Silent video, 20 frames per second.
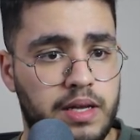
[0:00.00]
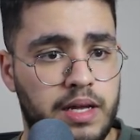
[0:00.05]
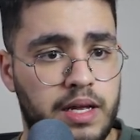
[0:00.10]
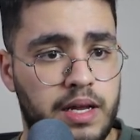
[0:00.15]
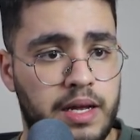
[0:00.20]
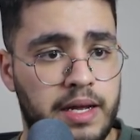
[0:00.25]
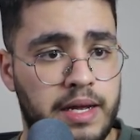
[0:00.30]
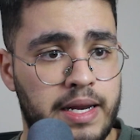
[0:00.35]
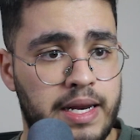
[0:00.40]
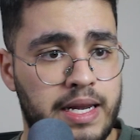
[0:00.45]

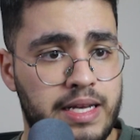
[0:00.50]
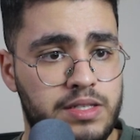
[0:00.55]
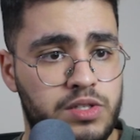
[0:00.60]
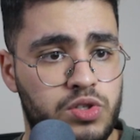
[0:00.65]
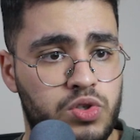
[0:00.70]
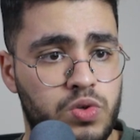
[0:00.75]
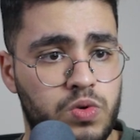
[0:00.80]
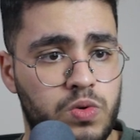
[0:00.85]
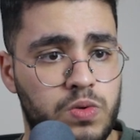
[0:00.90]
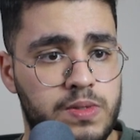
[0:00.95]

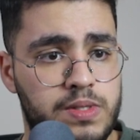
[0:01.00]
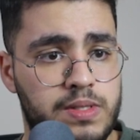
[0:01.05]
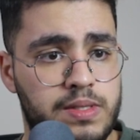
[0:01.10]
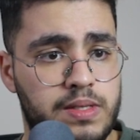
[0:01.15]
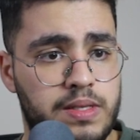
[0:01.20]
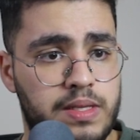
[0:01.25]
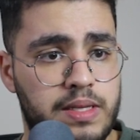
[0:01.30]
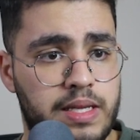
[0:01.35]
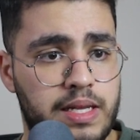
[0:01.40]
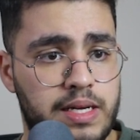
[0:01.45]
let's choose
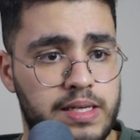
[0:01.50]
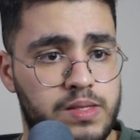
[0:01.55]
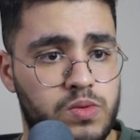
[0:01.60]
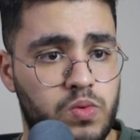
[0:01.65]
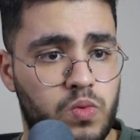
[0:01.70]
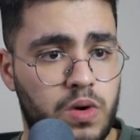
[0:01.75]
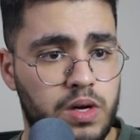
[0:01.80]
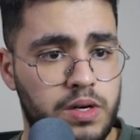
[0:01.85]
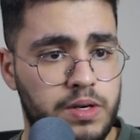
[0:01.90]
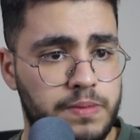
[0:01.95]
this
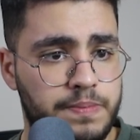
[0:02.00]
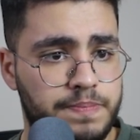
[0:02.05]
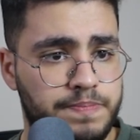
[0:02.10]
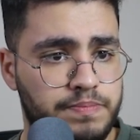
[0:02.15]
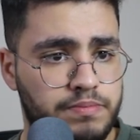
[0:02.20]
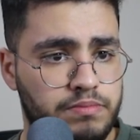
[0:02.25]
one.